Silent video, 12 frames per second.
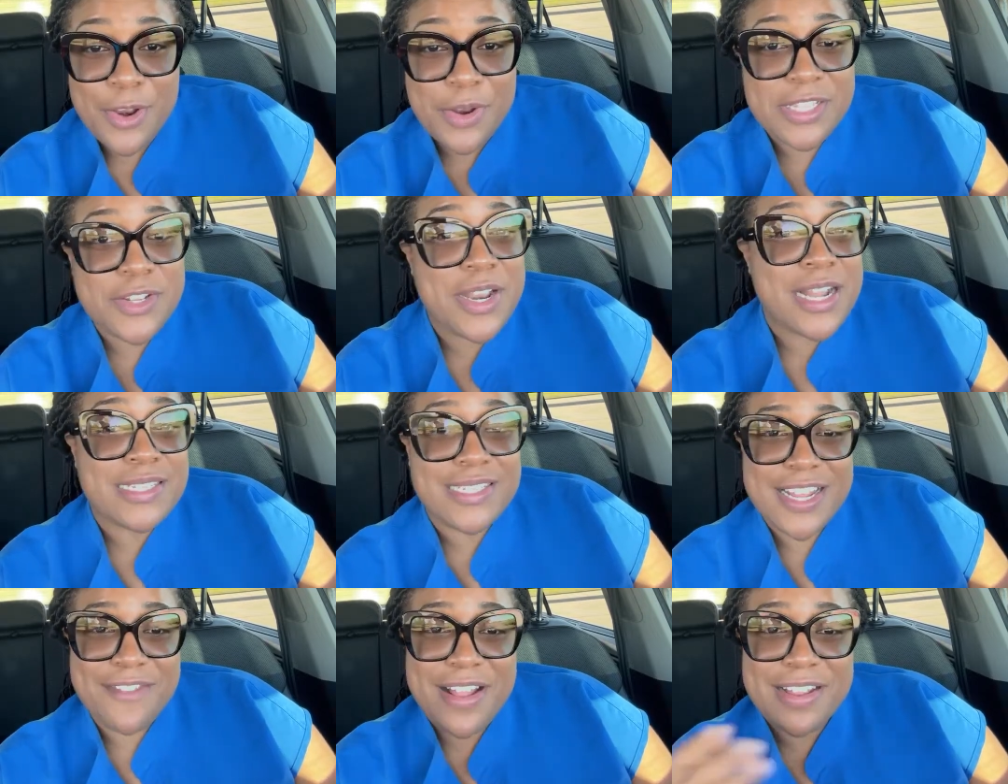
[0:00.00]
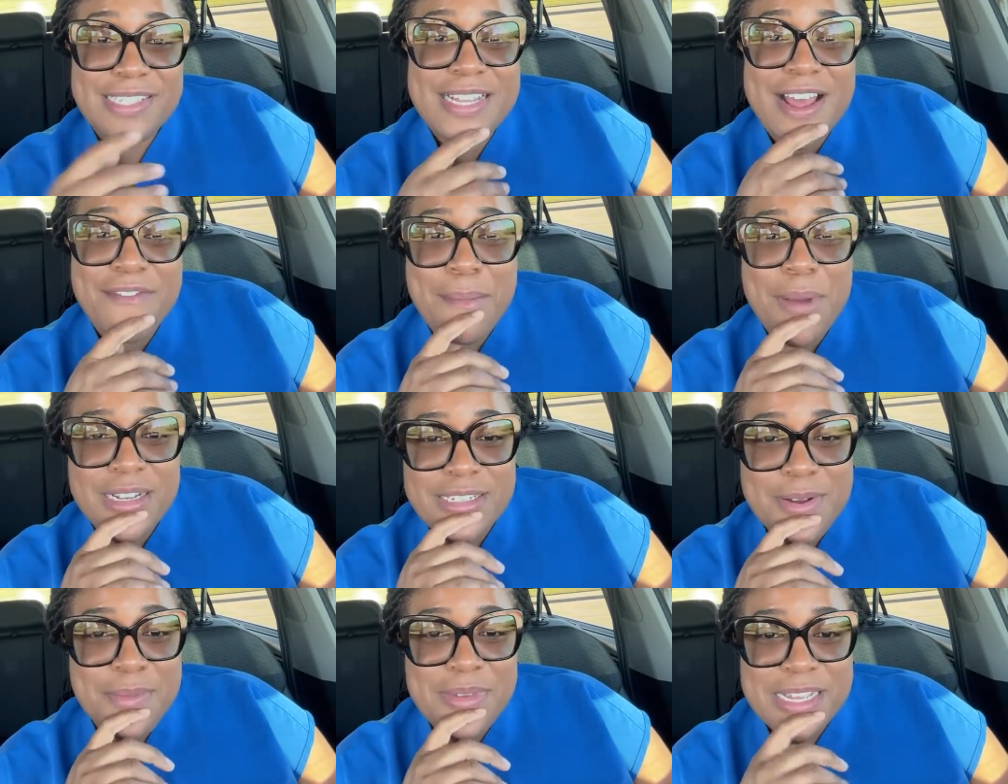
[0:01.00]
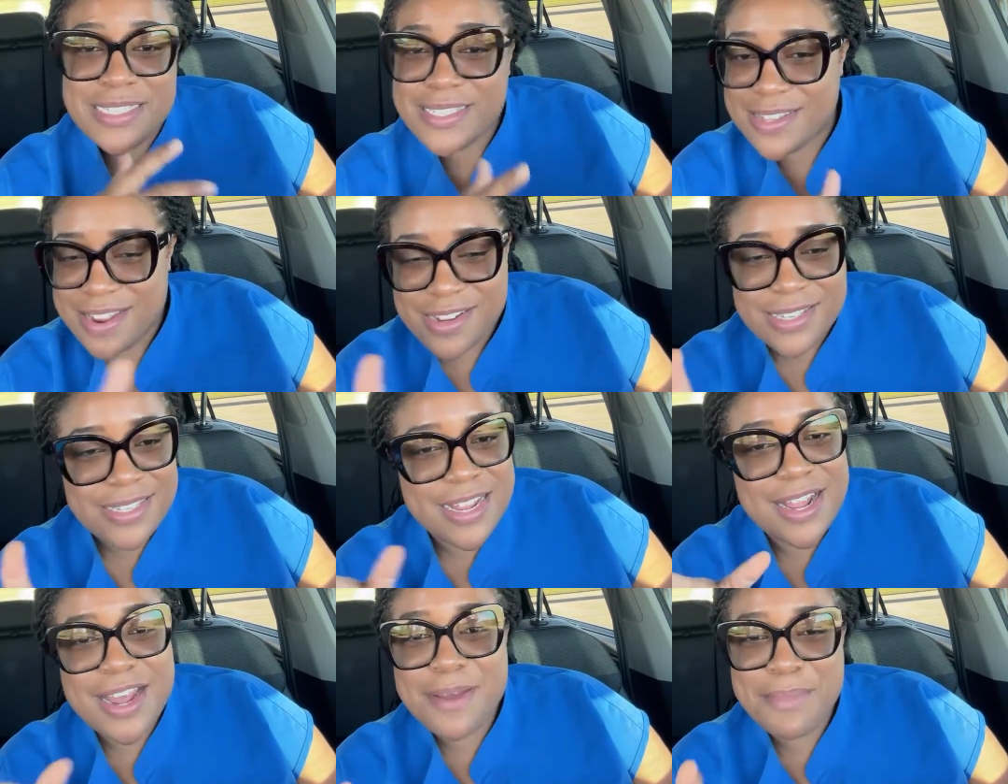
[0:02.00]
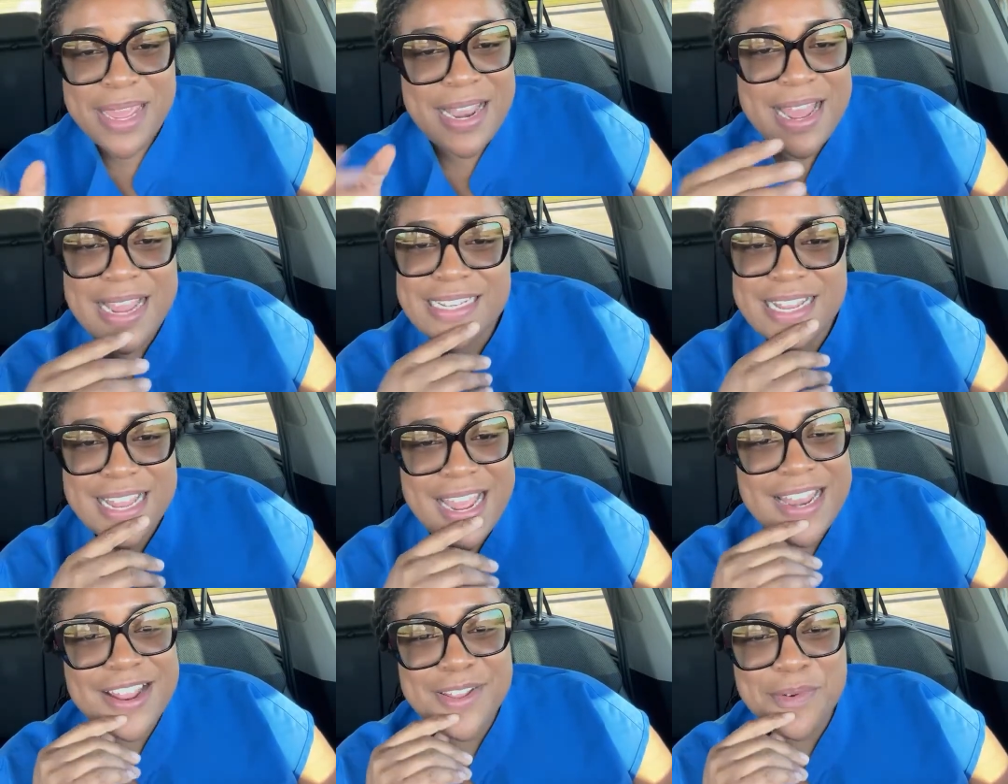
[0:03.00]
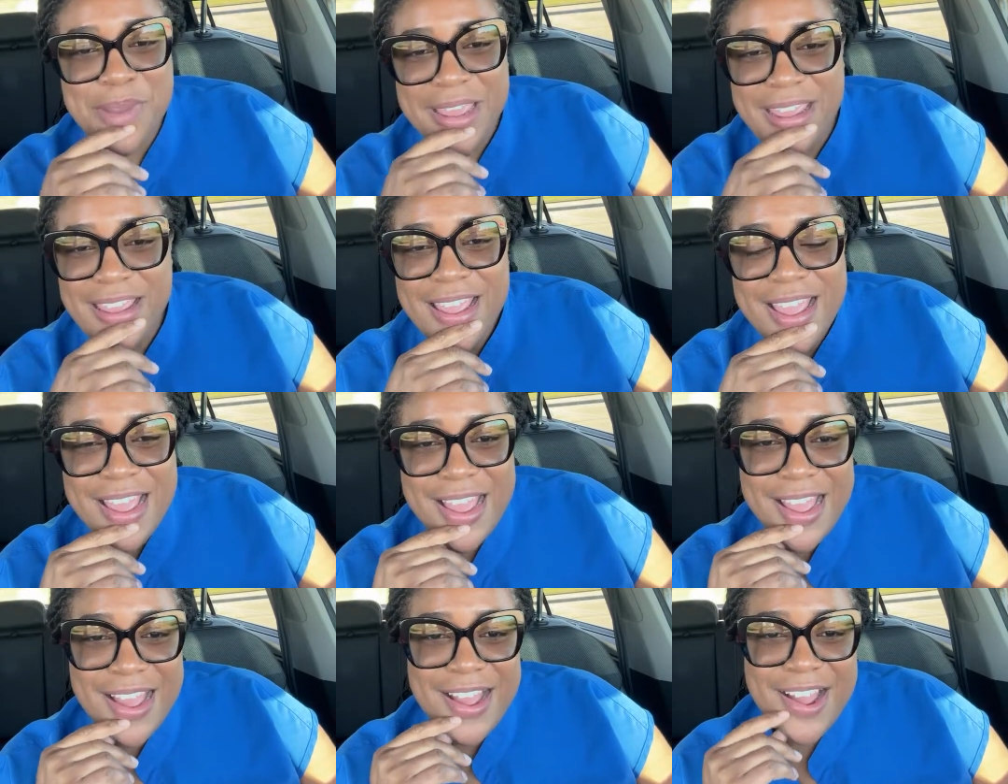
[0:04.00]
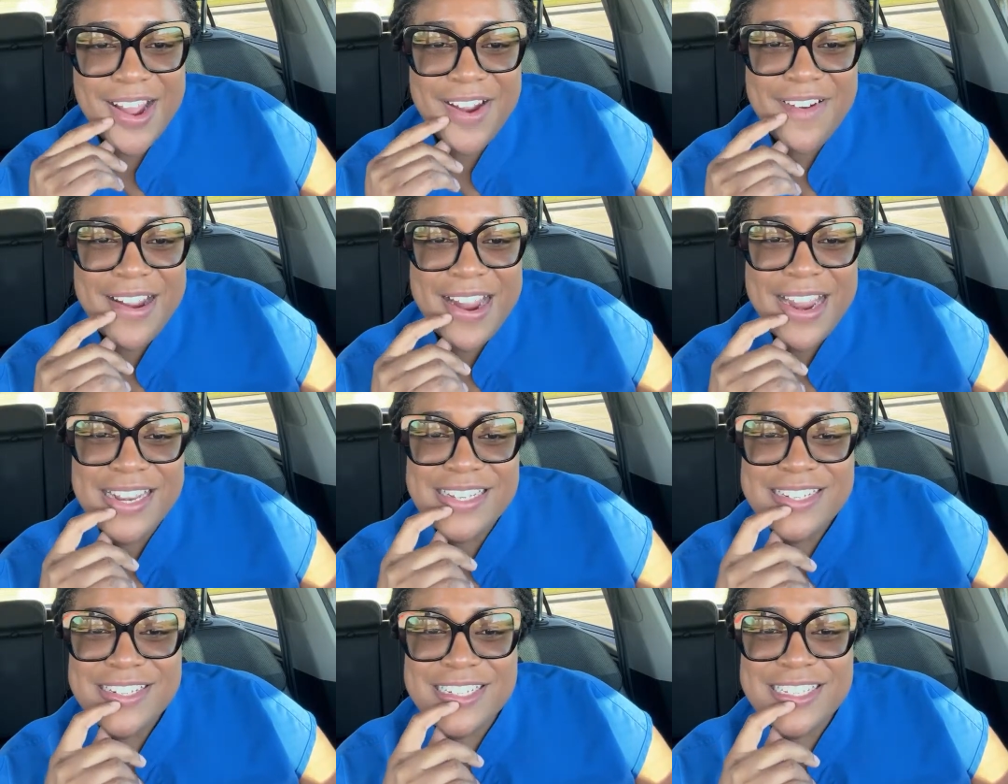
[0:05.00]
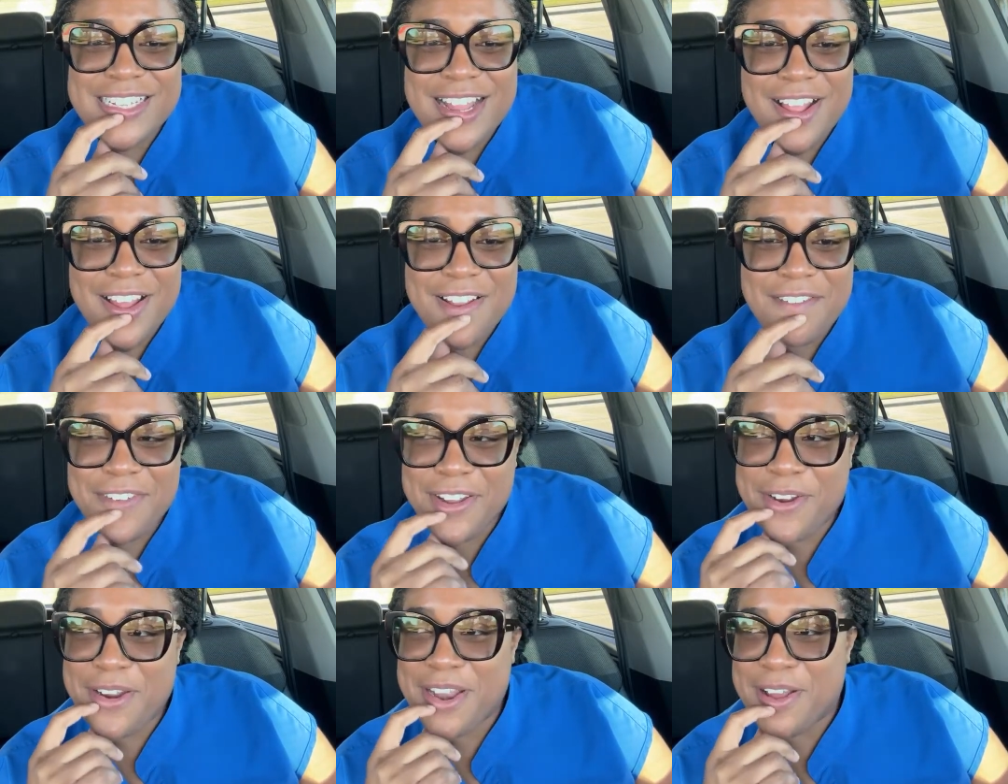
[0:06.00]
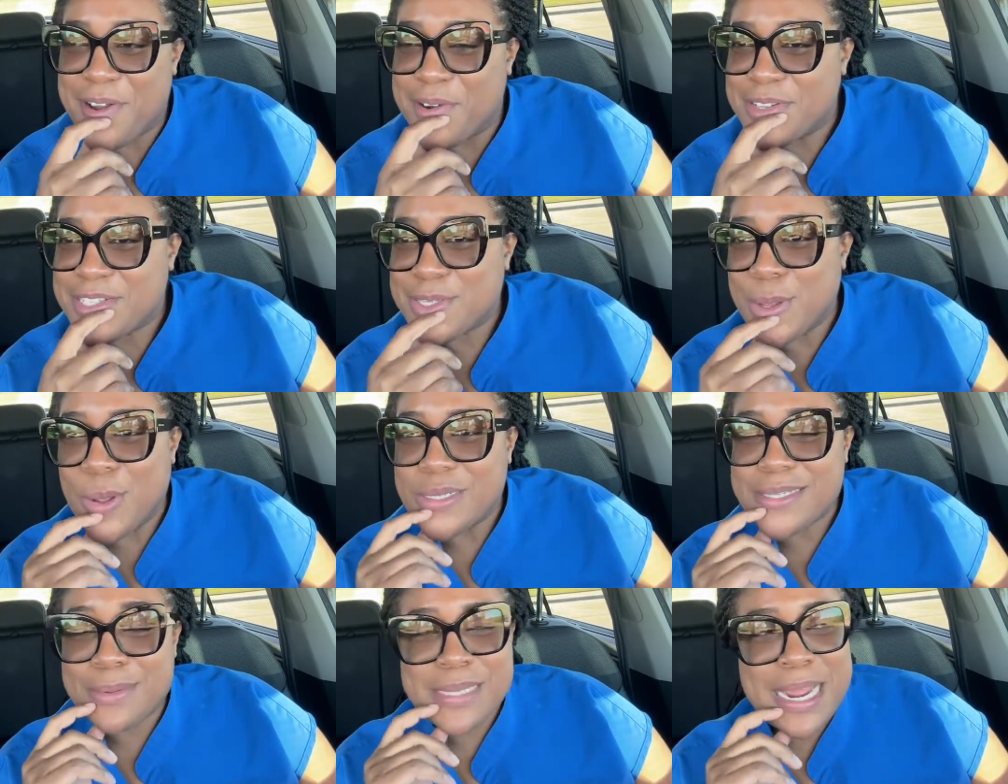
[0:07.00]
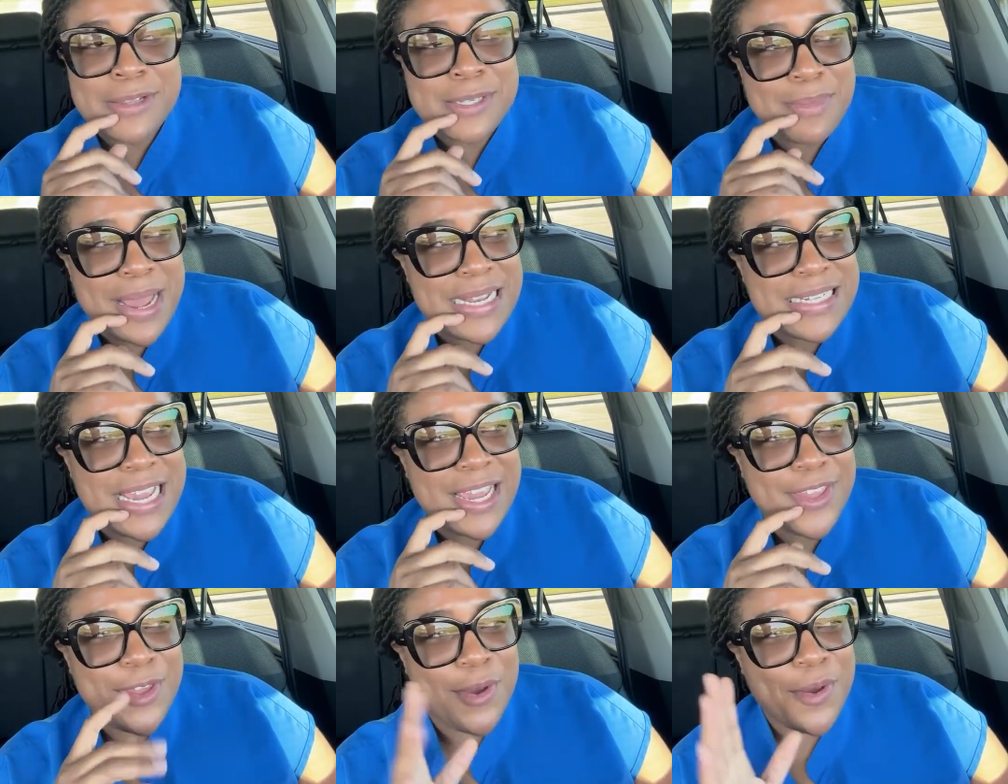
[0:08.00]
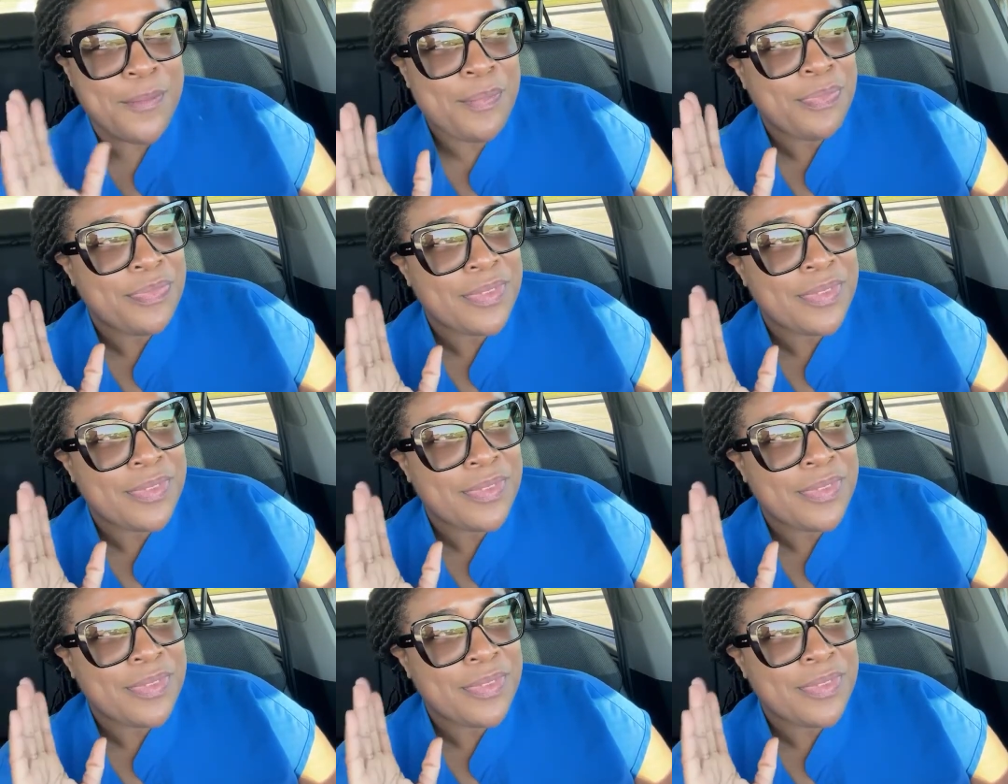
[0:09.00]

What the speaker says: you know, the tunnel still have a bottom. There's still going to be a light at the end of the way. All right. You're still going to figure it out. So sometimes it might take you